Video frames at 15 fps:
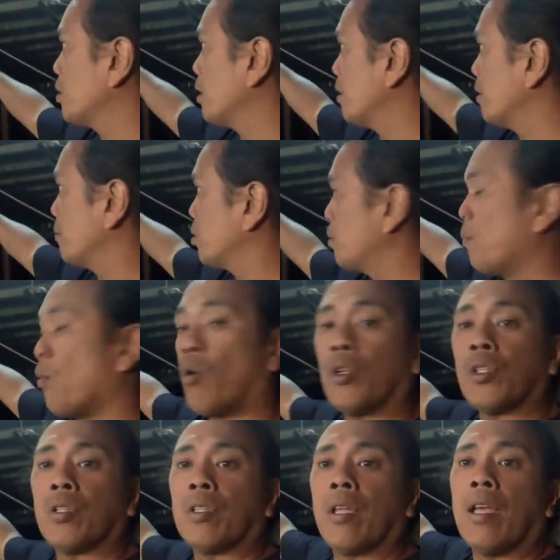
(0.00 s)
um,
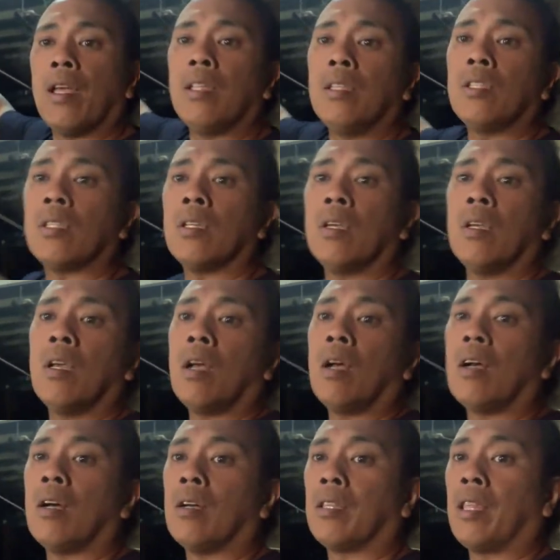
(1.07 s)
supports on the ends,
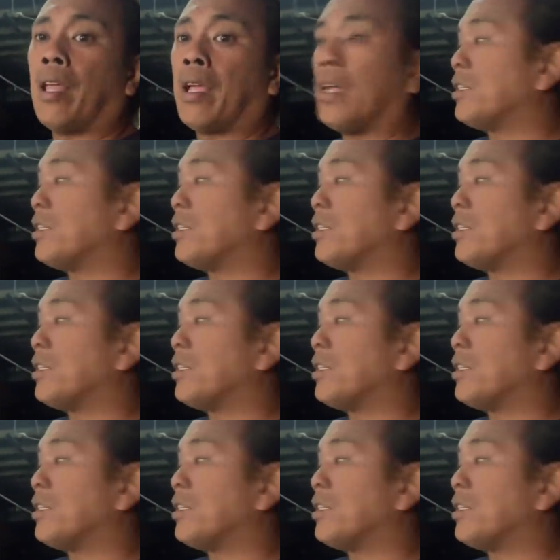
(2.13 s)
uh, like I